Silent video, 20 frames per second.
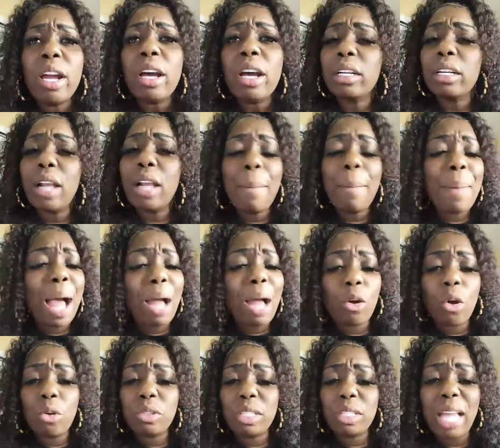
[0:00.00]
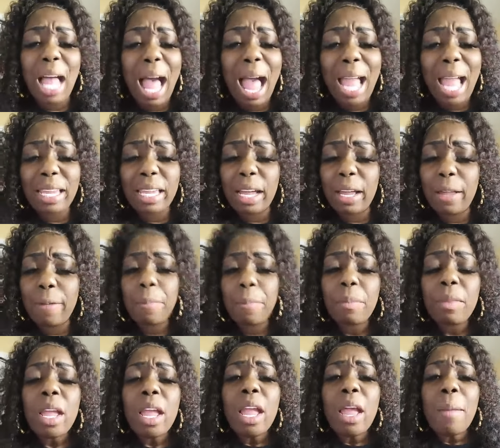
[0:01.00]
Rabakosaya,
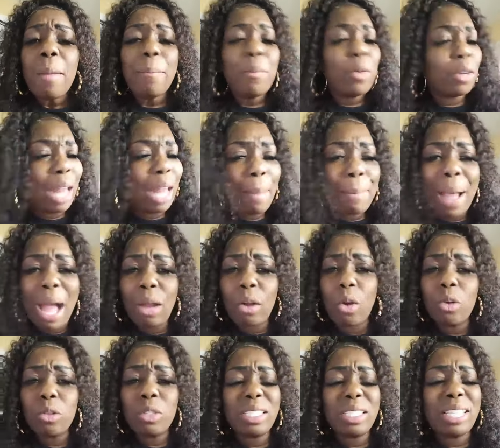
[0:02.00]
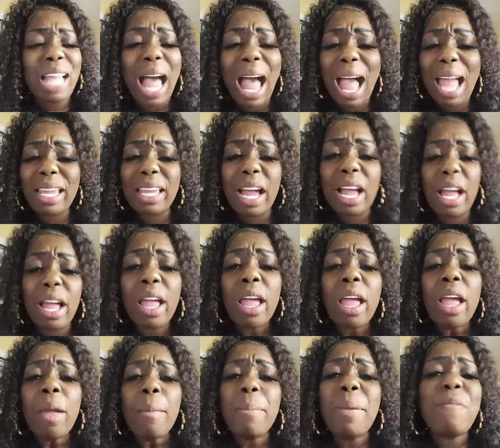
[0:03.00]

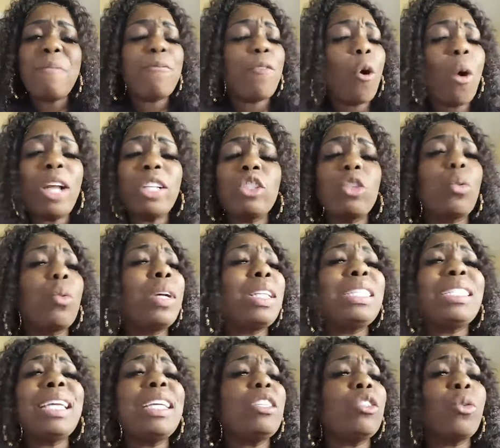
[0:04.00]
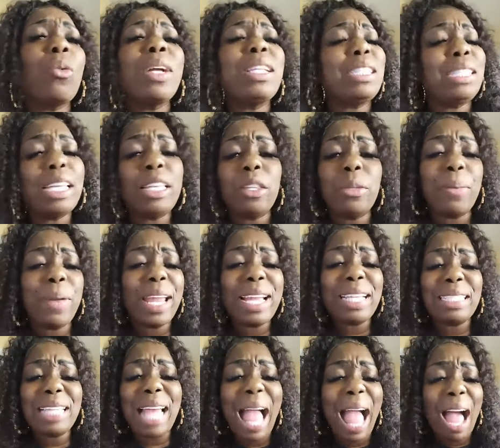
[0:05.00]
Rabakosaya, before 2023
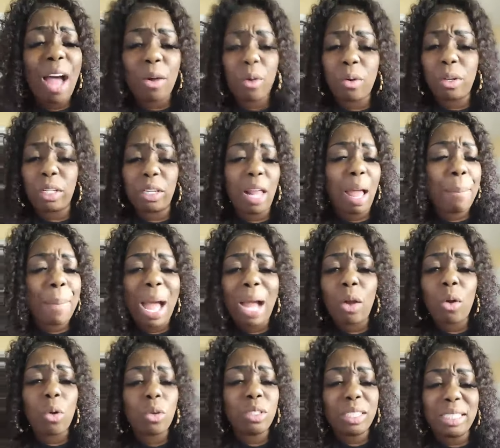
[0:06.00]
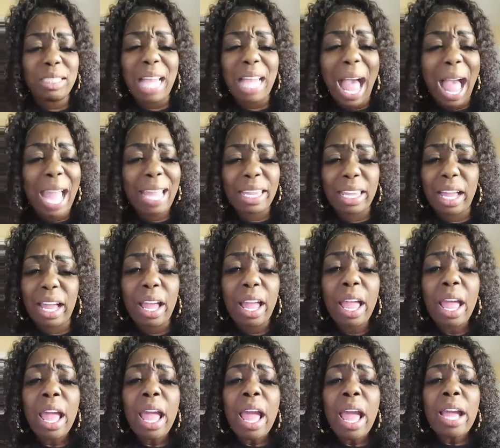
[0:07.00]
is out,
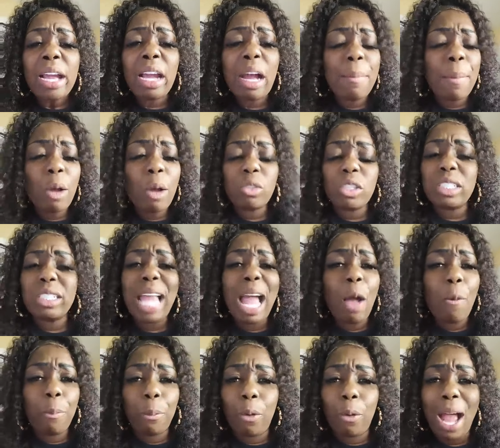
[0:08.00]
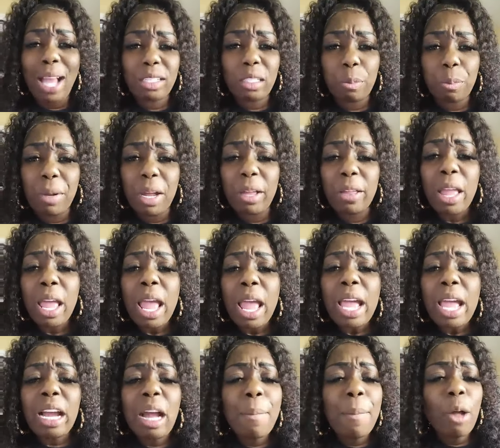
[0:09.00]
Rabakosaya, come on, shall prosper.
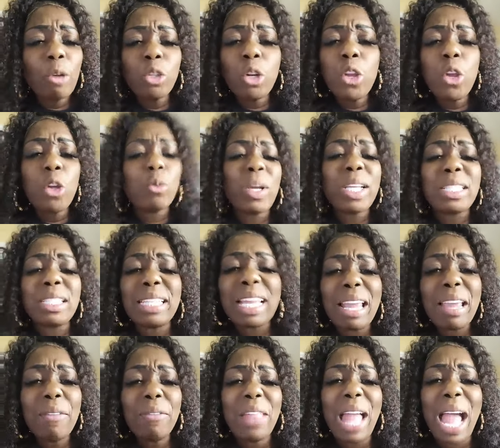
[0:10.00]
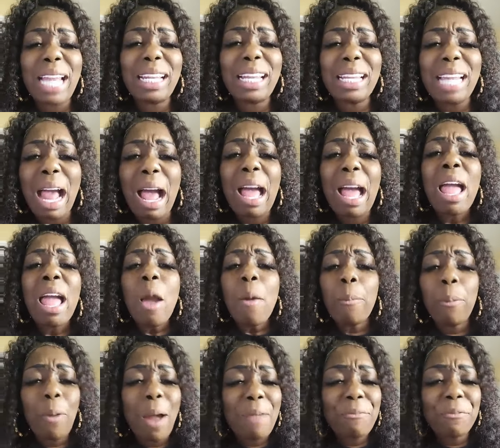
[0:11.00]
Come on, do you receive that? Can I
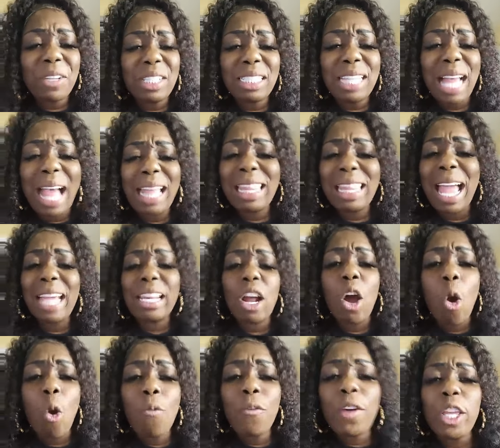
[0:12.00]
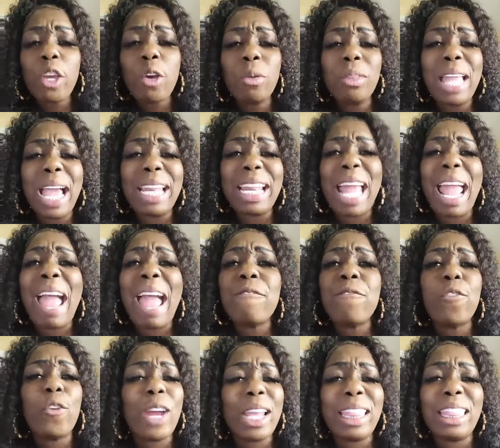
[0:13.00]
prophesy that over you that
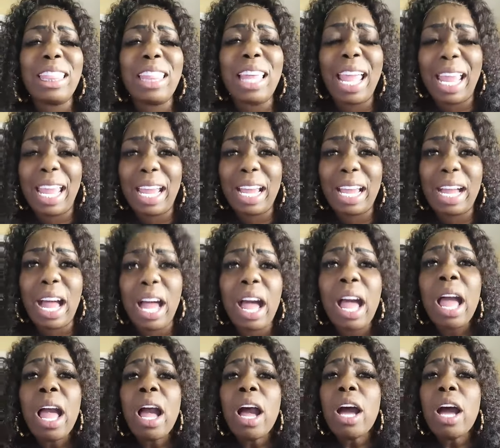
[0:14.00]
everything, uh,